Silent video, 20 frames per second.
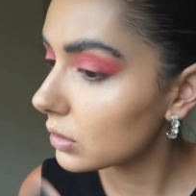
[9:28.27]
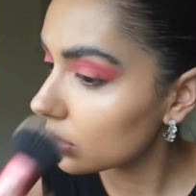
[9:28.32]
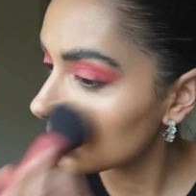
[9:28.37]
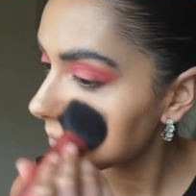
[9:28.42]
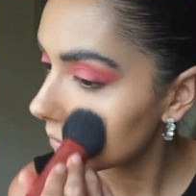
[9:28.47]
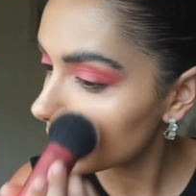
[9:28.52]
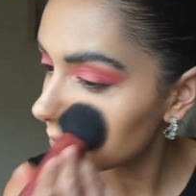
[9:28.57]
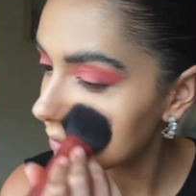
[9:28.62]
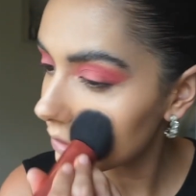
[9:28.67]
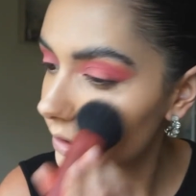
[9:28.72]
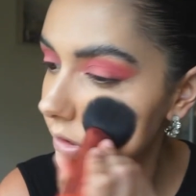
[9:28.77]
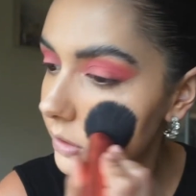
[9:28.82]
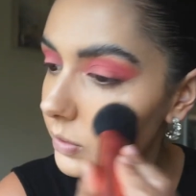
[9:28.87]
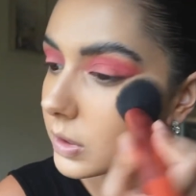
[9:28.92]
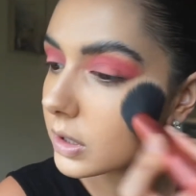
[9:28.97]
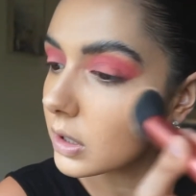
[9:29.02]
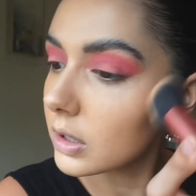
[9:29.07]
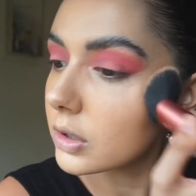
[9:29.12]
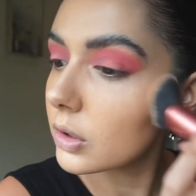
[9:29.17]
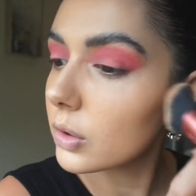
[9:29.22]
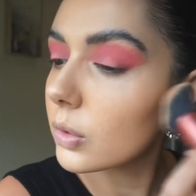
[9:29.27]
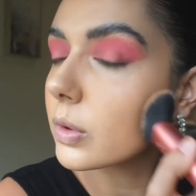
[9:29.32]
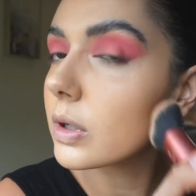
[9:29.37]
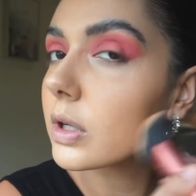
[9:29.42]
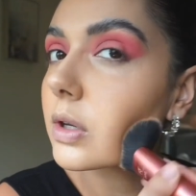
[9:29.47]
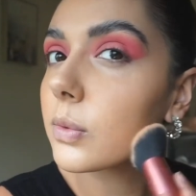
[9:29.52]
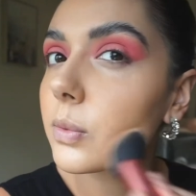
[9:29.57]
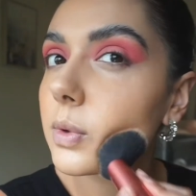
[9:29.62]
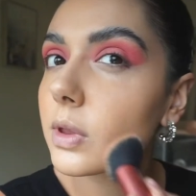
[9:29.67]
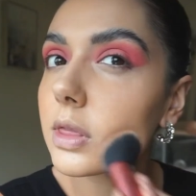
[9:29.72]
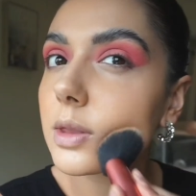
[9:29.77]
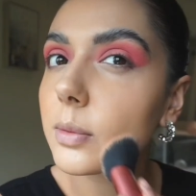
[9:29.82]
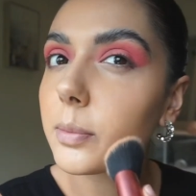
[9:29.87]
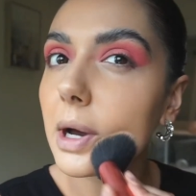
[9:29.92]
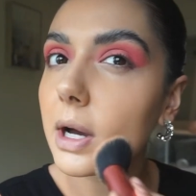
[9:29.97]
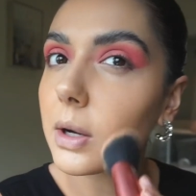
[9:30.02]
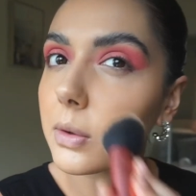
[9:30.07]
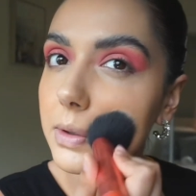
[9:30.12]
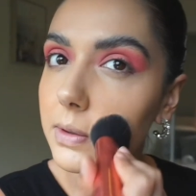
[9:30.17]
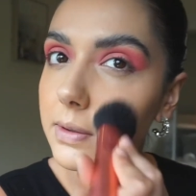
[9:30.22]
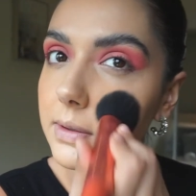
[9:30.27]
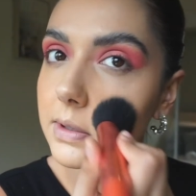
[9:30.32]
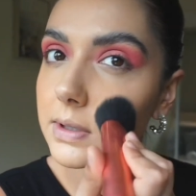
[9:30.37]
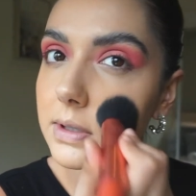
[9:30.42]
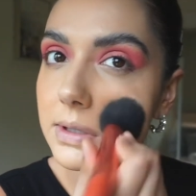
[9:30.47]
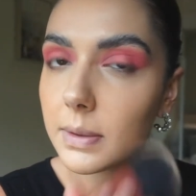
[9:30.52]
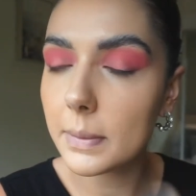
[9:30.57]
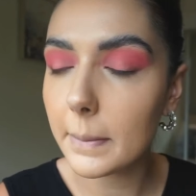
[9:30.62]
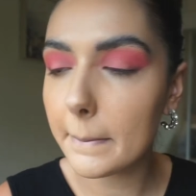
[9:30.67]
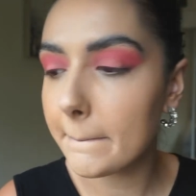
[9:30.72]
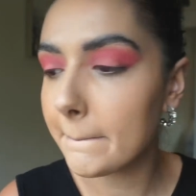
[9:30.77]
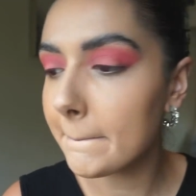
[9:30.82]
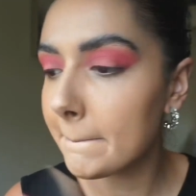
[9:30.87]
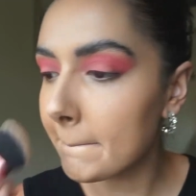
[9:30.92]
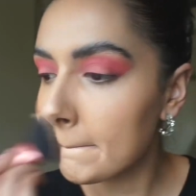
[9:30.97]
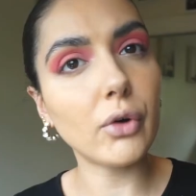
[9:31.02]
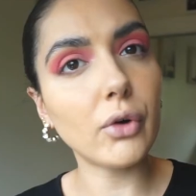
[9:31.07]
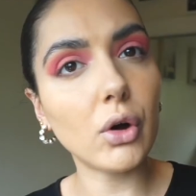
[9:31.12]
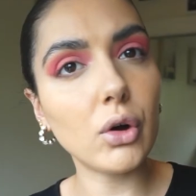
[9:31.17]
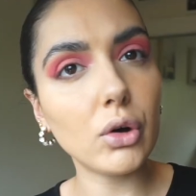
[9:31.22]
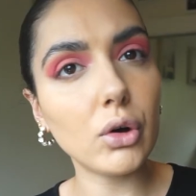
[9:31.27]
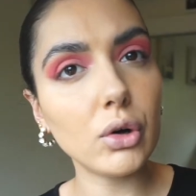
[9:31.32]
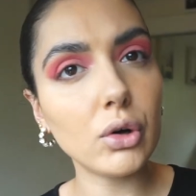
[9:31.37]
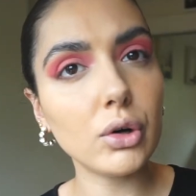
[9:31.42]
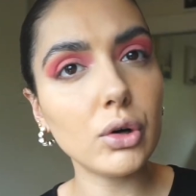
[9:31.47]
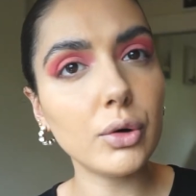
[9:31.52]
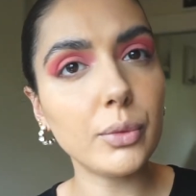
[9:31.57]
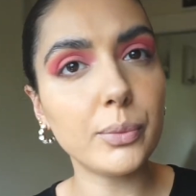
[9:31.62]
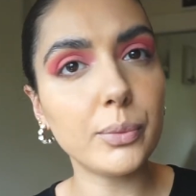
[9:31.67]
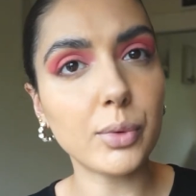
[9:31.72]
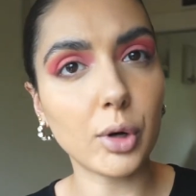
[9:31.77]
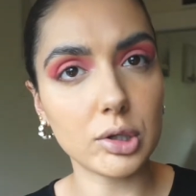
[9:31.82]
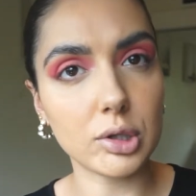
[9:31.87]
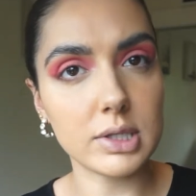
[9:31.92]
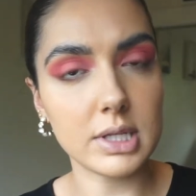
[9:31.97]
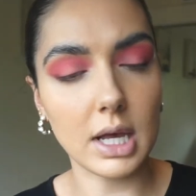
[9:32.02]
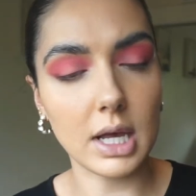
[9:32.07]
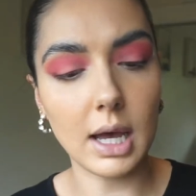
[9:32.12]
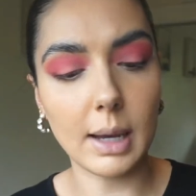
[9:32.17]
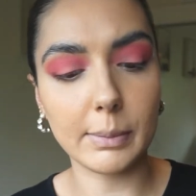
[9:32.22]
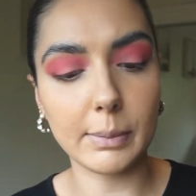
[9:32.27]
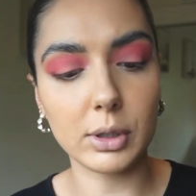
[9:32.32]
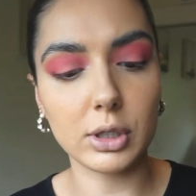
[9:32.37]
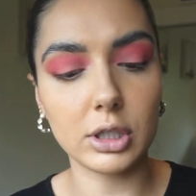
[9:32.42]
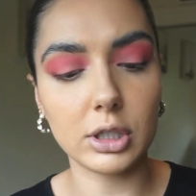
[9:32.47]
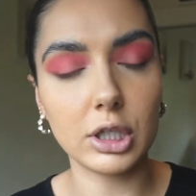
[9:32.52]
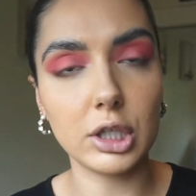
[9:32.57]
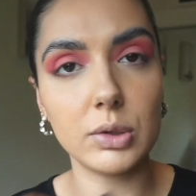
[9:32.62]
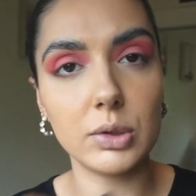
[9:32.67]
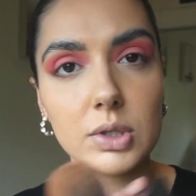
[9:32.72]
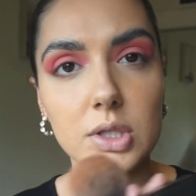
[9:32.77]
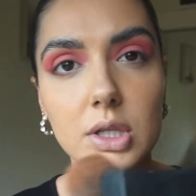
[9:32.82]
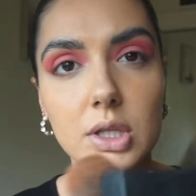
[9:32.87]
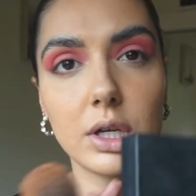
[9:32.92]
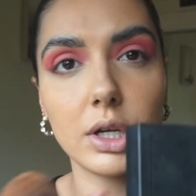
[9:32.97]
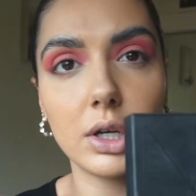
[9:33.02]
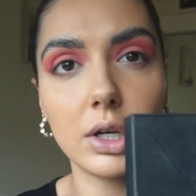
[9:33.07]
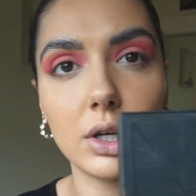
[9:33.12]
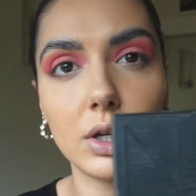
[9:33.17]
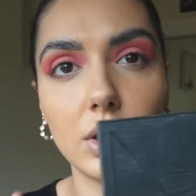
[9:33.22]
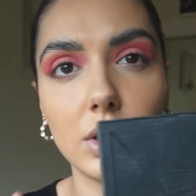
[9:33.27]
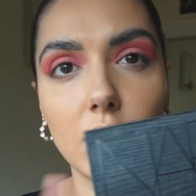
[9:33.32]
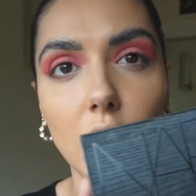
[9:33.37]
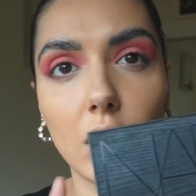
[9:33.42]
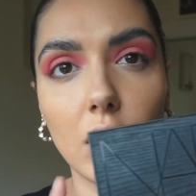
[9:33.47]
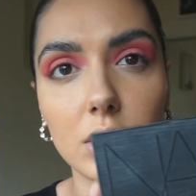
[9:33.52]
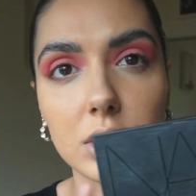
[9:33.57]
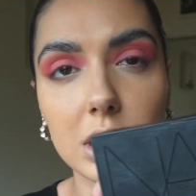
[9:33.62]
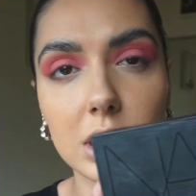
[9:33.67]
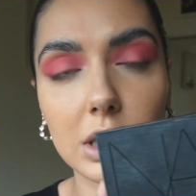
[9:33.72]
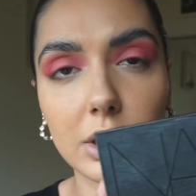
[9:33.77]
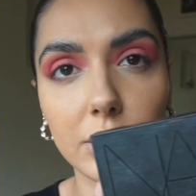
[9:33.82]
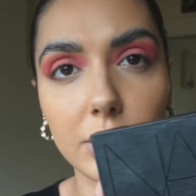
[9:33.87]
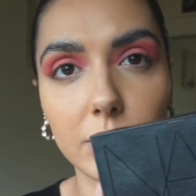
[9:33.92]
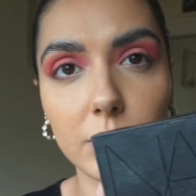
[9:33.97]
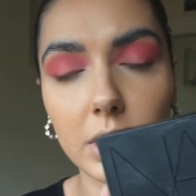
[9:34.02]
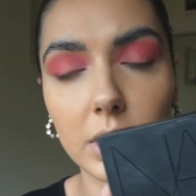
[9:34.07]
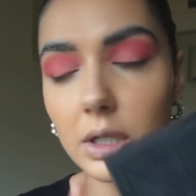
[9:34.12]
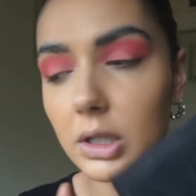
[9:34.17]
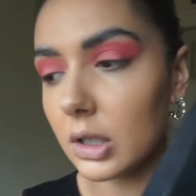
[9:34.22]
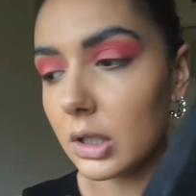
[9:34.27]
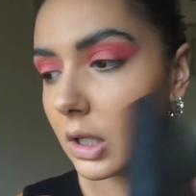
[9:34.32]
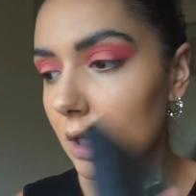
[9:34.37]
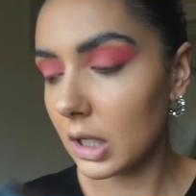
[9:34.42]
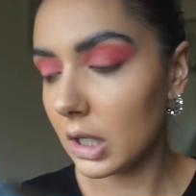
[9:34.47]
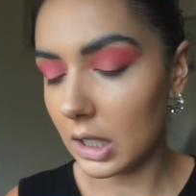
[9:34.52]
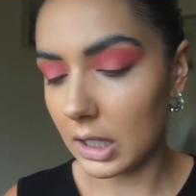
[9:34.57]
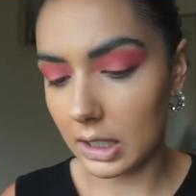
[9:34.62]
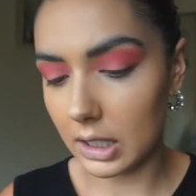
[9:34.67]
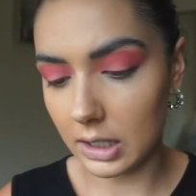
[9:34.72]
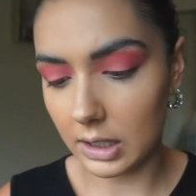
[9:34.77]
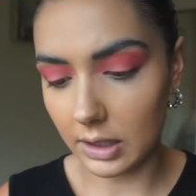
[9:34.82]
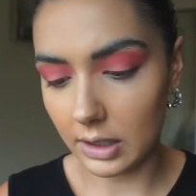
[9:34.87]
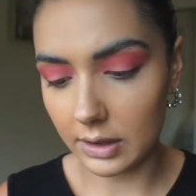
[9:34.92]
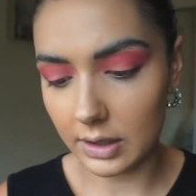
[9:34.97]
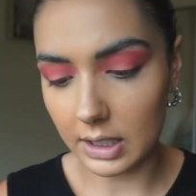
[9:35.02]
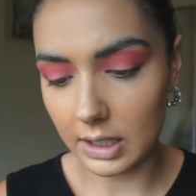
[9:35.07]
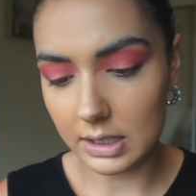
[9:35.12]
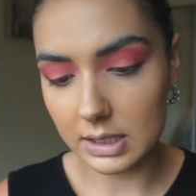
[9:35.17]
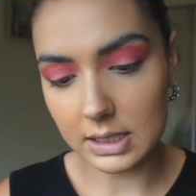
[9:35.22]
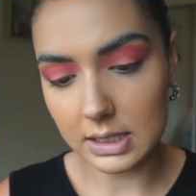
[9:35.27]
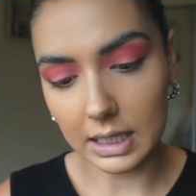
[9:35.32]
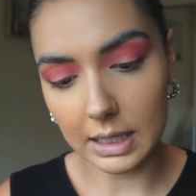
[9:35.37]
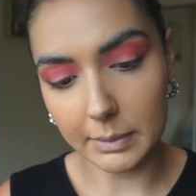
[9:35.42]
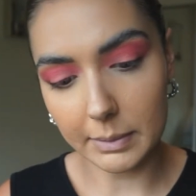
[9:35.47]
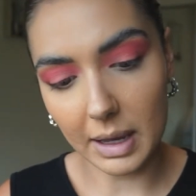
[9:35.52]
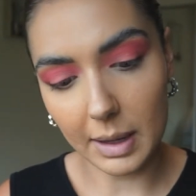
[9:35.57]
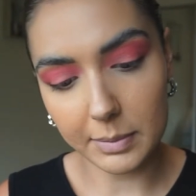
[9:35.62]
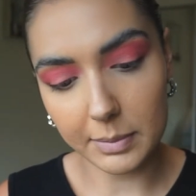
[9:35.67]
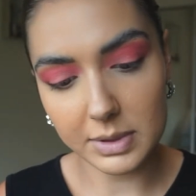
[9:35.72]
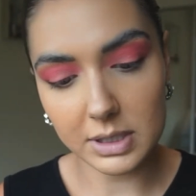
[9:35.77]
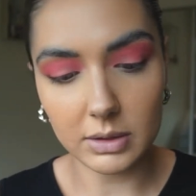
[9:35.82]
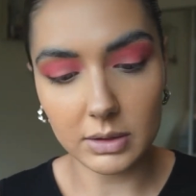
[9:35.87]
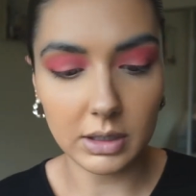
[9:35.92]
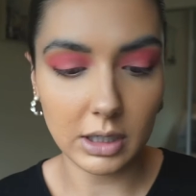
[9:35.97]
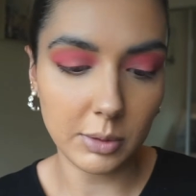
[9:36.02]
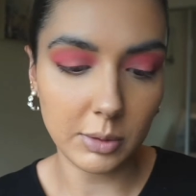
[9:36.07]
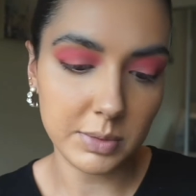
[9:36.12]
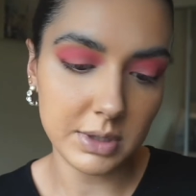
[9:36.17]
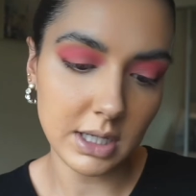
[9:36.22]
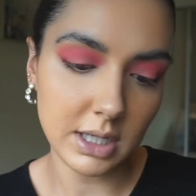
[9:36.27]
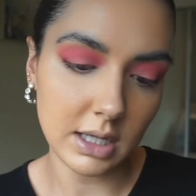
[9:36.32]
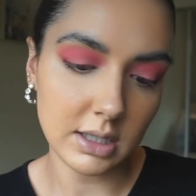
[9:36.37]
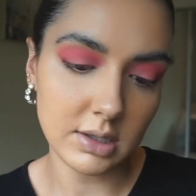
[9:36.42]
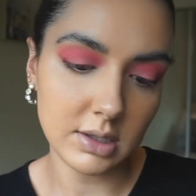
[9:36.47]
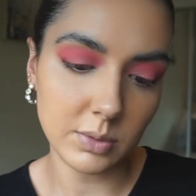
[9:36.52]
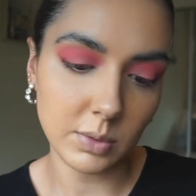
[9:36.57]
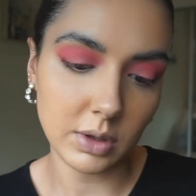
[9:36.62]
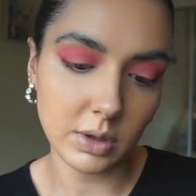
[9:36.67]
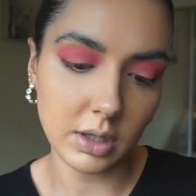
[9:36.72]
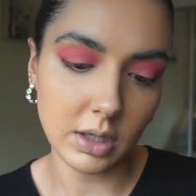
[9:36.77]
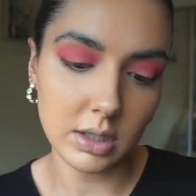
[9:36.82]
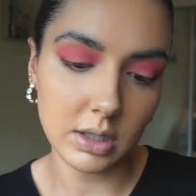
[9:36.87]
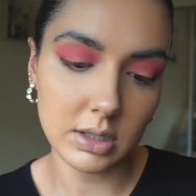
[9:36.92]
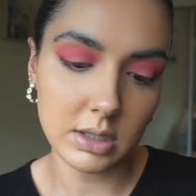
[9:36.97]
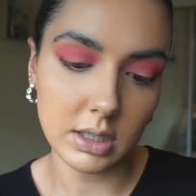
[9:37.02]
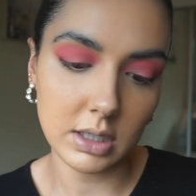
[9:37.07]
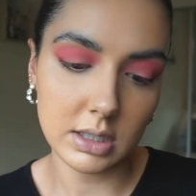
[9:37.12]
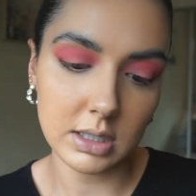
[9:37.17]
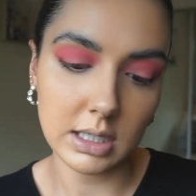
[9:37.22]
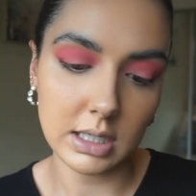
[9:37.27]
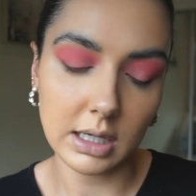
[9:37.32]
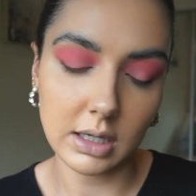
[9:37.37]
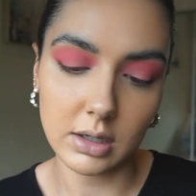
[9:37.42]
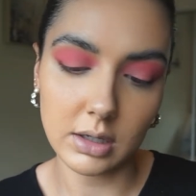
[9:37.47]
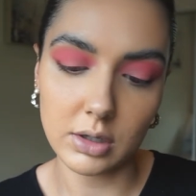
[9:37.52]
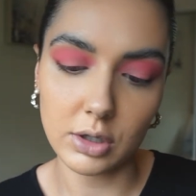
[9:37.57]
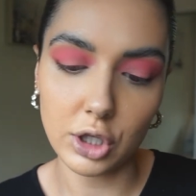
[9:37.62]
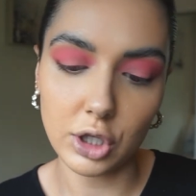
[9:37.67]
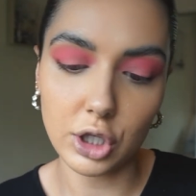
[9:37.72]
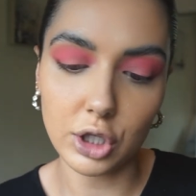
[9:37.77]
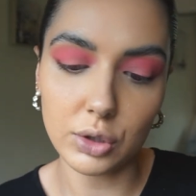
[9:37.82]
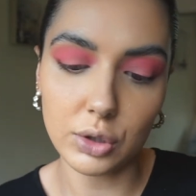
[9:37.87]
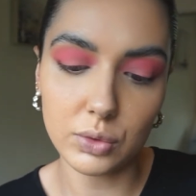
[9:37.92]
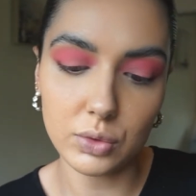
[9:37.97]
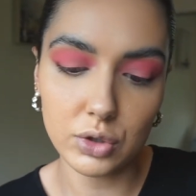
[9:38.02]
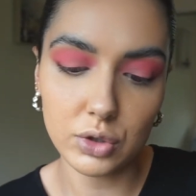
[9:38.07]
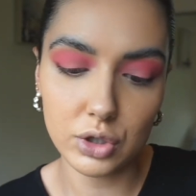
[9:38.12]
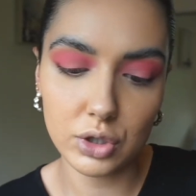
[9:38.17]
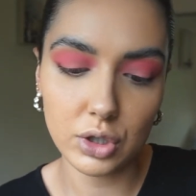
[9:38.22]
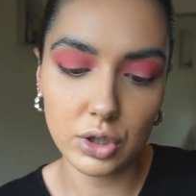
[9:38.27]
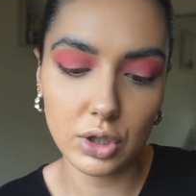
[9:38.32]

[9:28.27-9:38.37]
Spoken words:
just so we can go in with the powders. For bronzer, I'm going to use the NARS Laguna, and this, like, I'm absolutely obsessed with this. It's like a huge